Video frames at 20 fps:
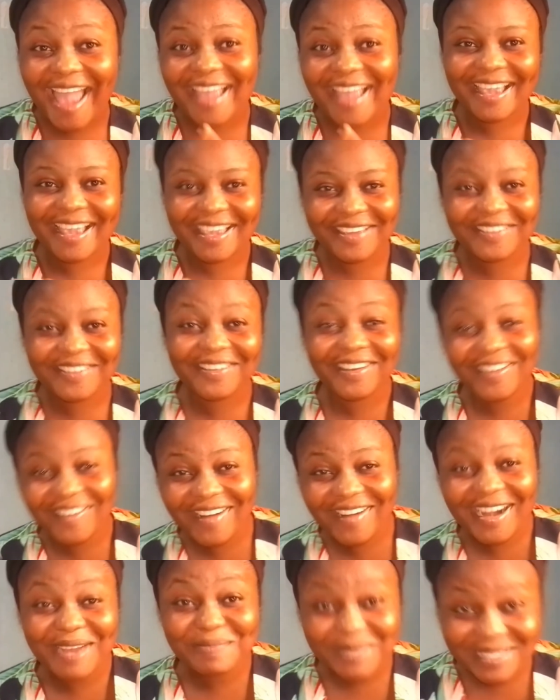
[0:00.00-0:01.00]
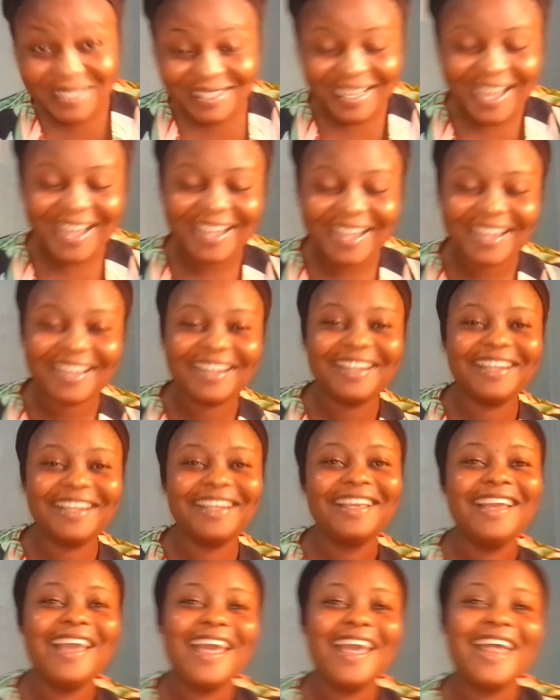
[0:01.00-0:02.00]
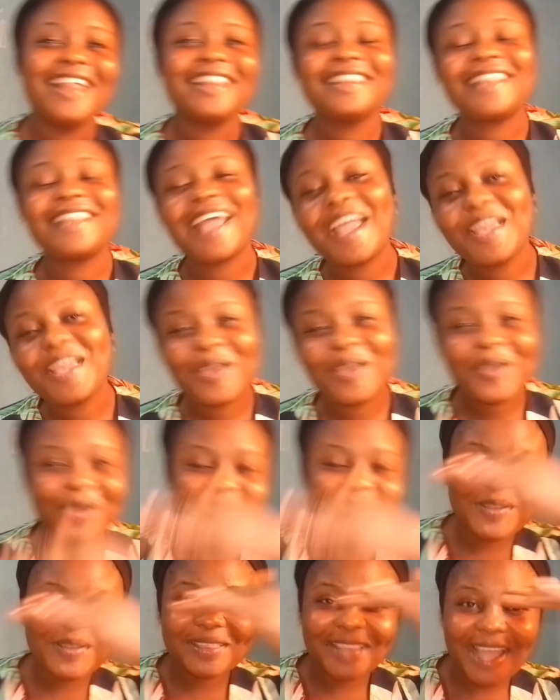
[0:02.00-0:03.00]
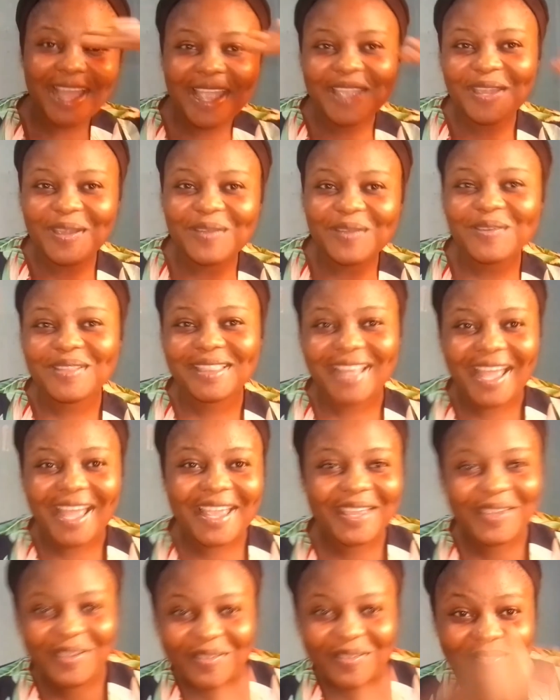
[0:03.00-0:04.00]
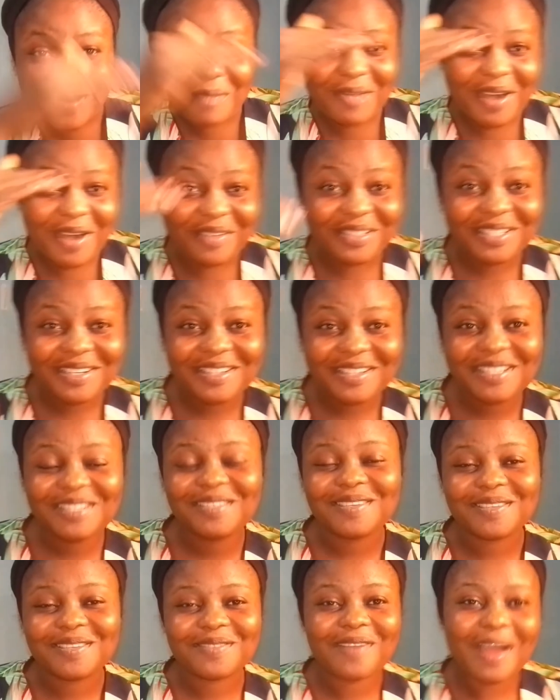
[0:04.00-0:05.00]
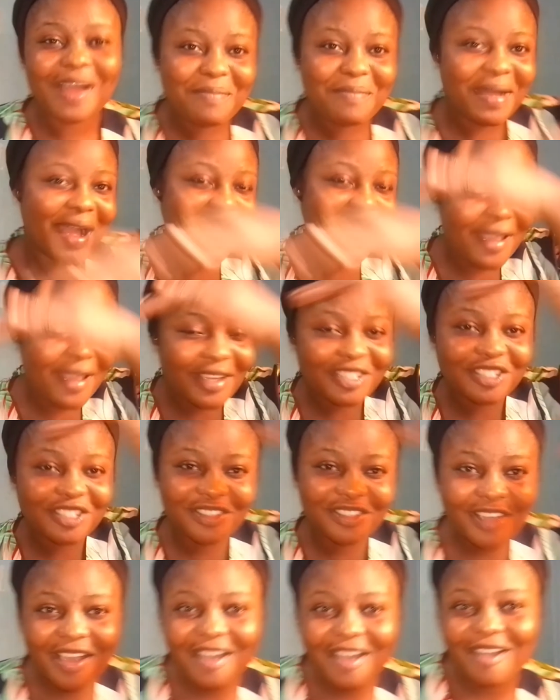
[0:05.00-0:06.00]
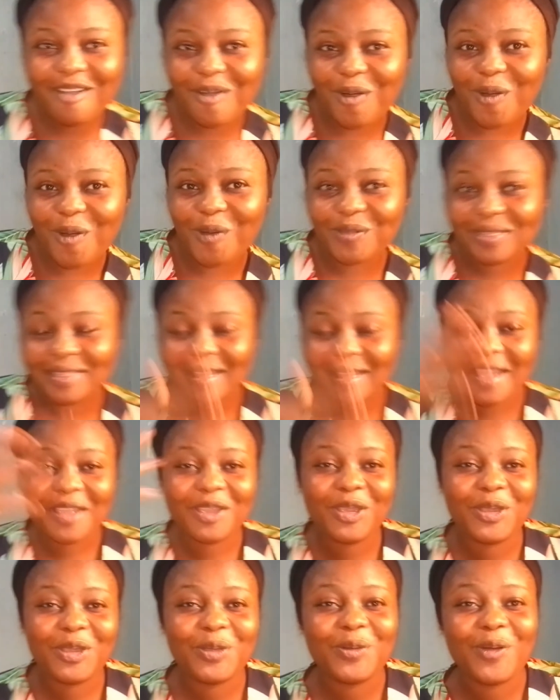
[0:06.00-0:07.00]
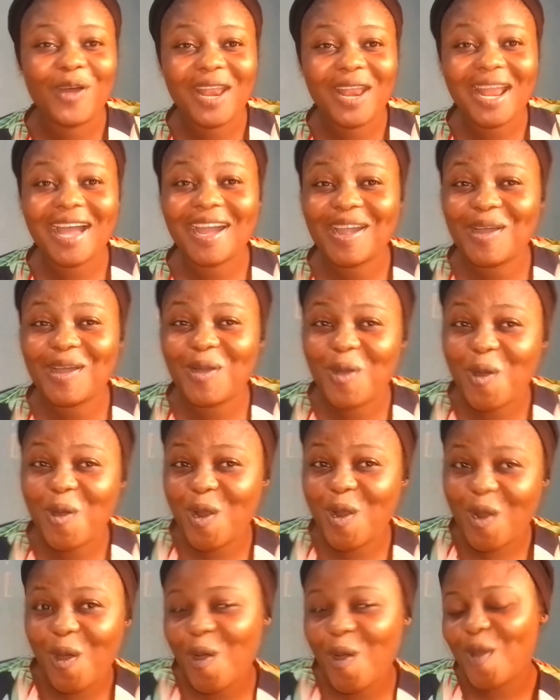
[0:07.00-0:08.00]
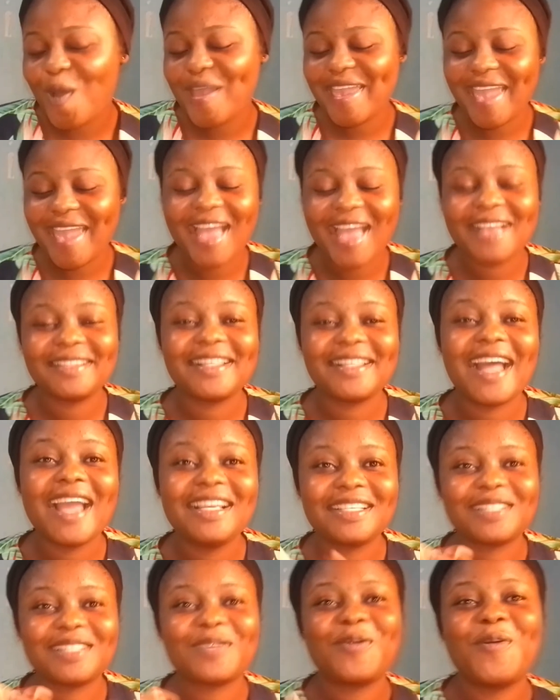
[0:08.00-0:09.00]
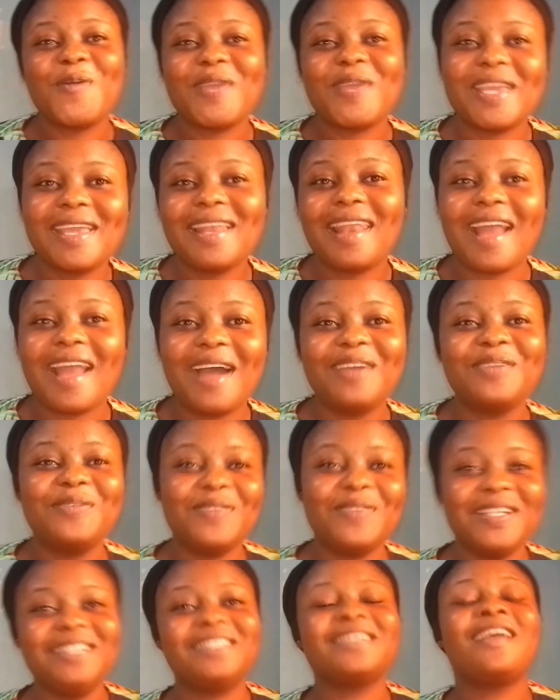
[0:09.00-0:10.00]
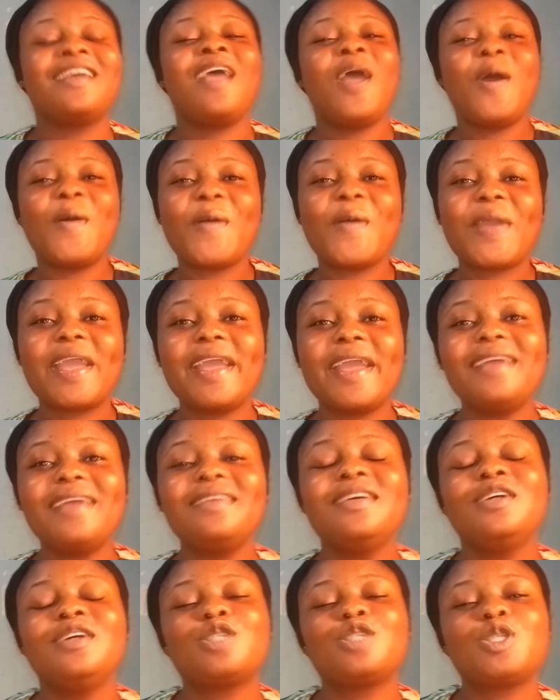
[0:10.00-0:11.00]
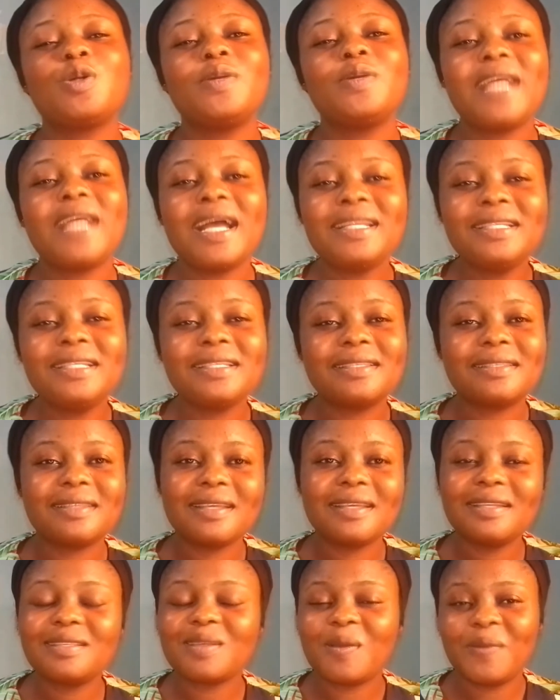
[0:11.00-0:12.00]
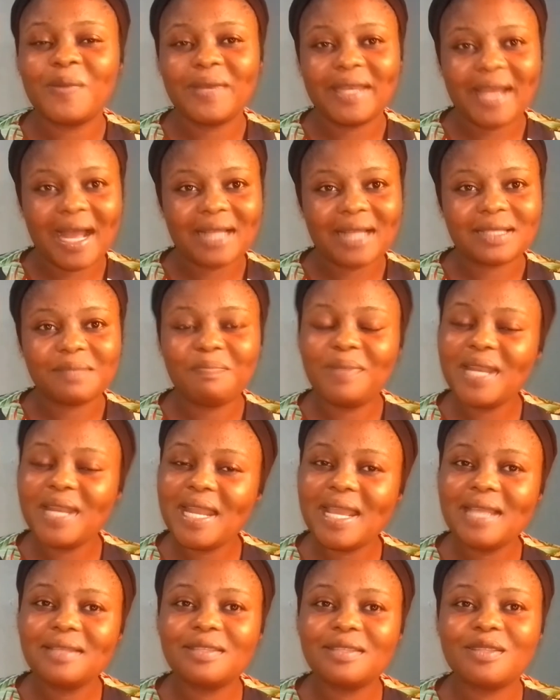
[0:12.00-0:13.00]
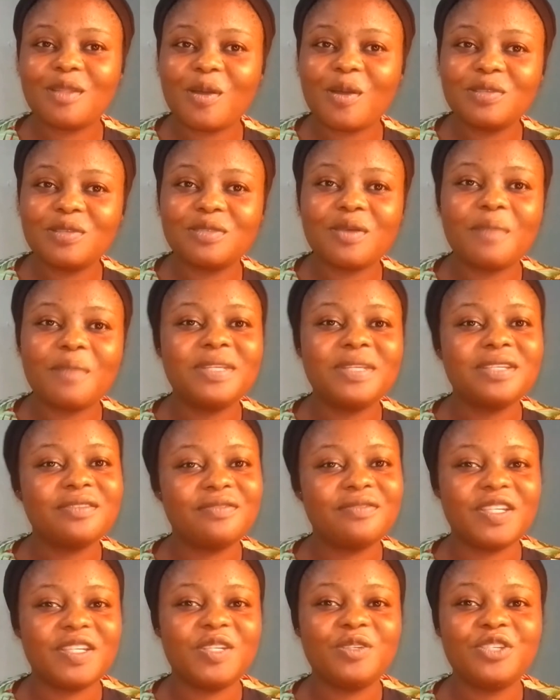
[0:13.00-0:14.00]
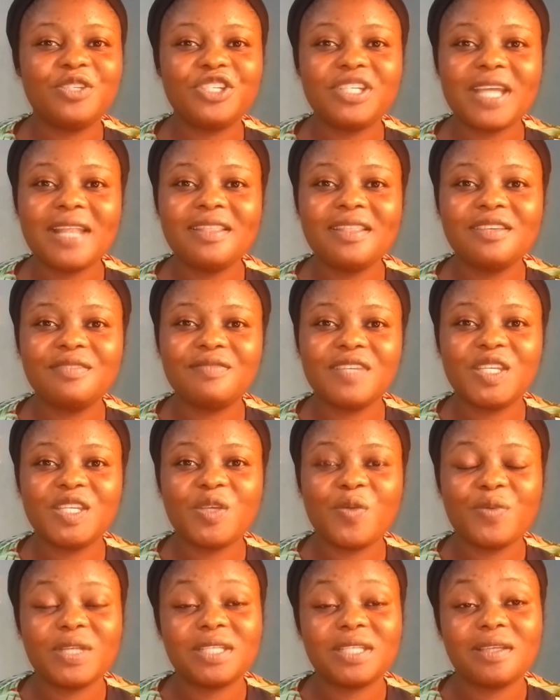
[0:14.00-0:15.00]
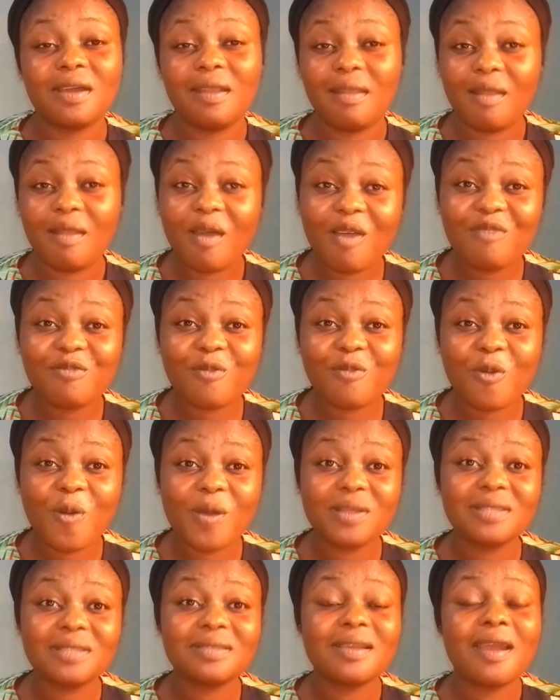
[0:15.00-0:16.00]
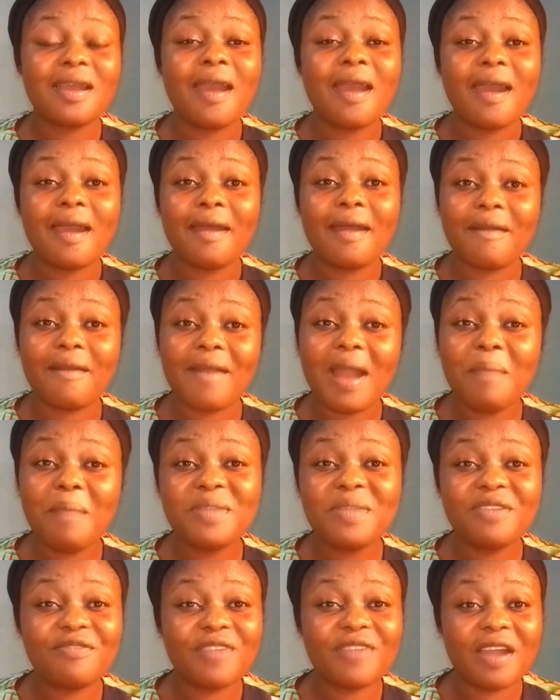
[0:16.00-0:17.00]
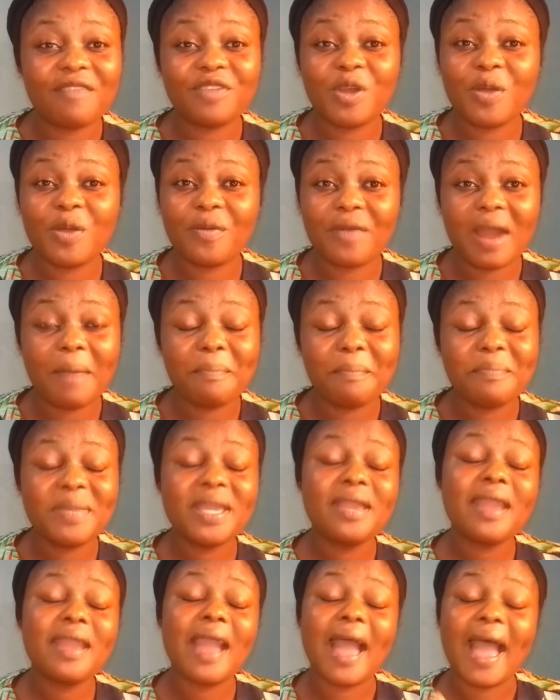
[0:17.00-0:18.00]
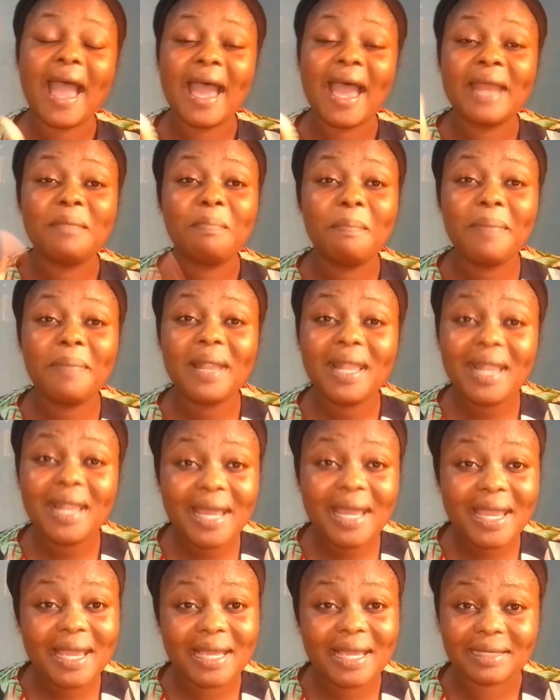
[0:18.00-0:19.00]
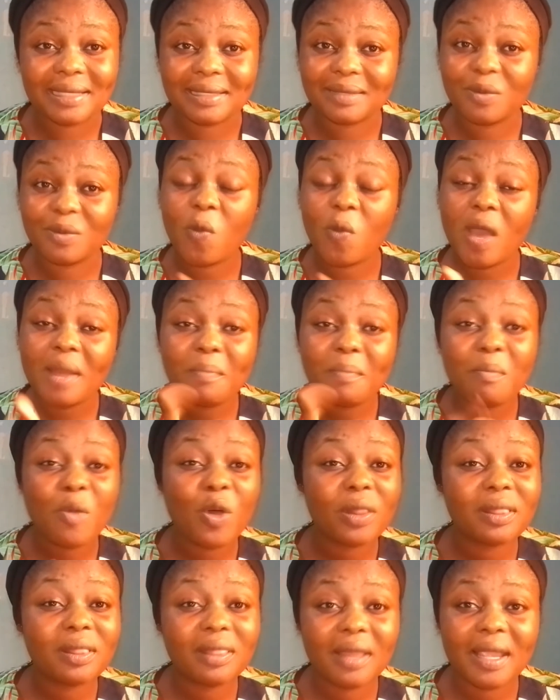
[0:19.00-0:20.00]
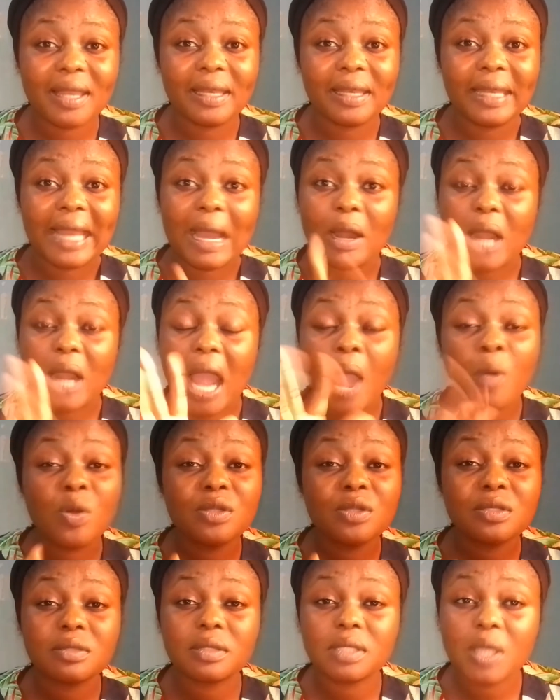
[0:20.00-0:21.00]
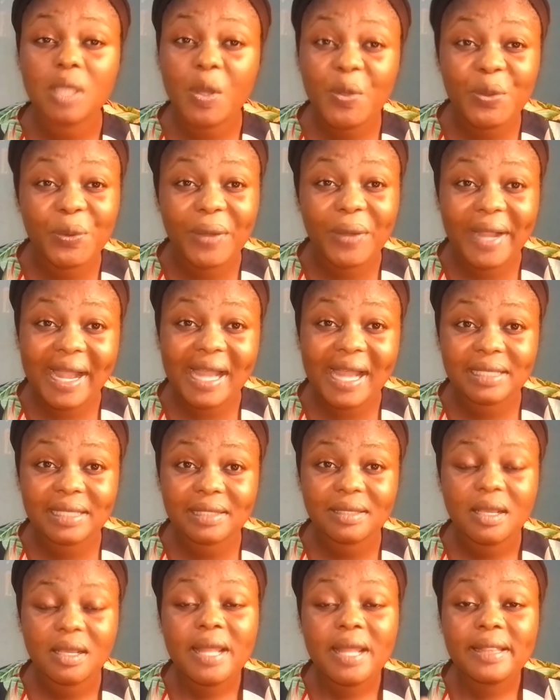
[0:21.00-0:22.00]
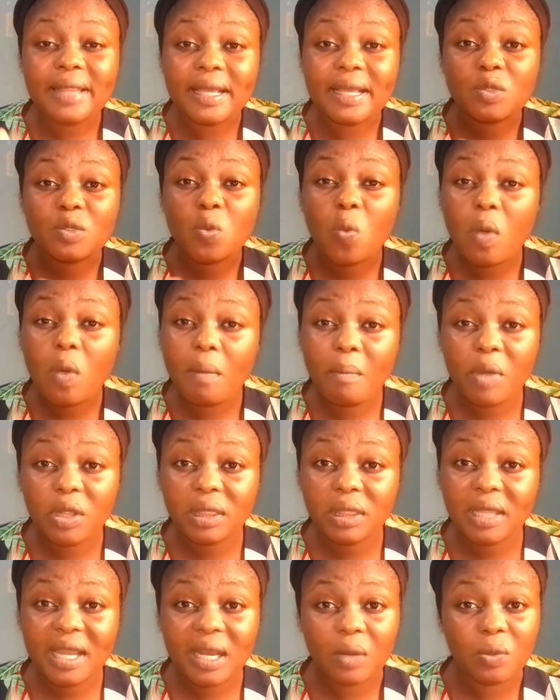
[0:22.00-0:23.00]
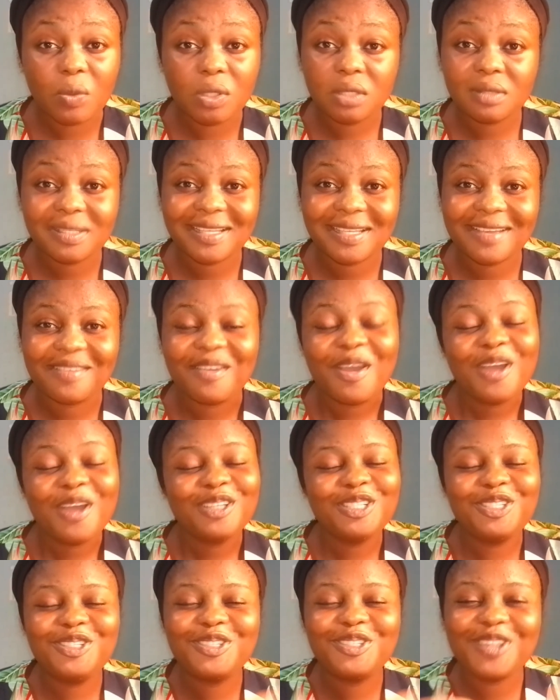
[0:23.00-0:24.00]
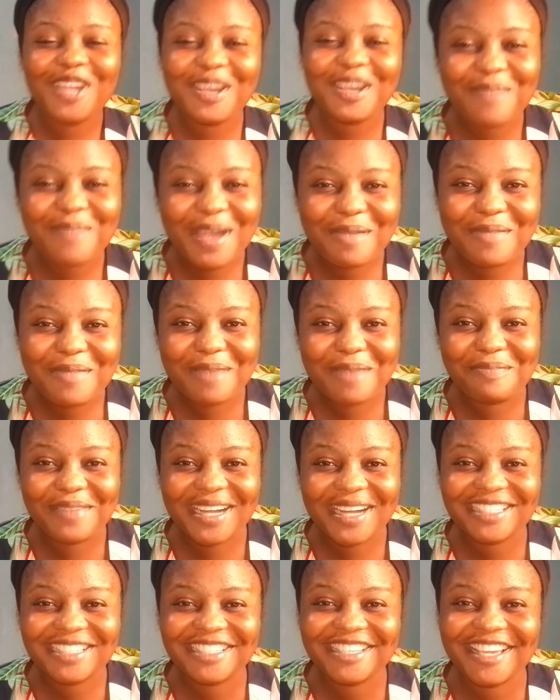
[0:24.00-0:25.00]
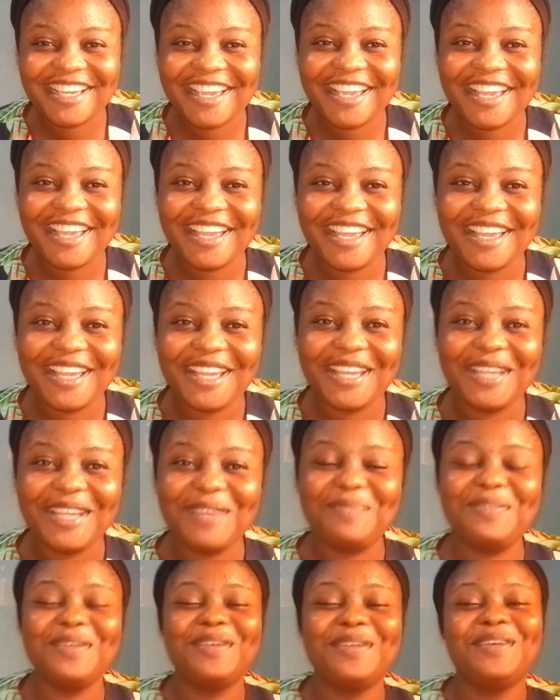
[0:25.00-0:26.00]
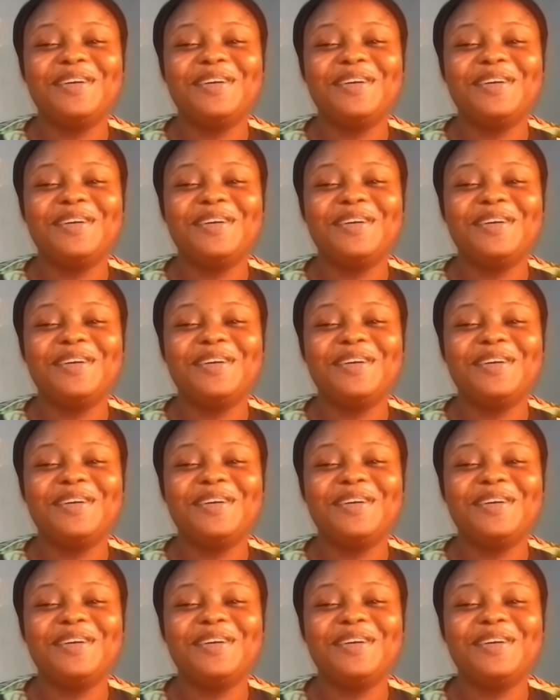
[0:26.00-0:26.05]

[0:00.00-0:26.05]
you know what I'm saying. Thank you if you're my returning subscriber. Eshegon, thank you. All our color, yes, that is Kogi language, okay? So that is it on that. Please thumbs up this video, share this video with your loved ones, grab me if you have not grabbed me, and please, one more thing that I want to tell you guys. There's one more thing I want to tell you. Join my membership.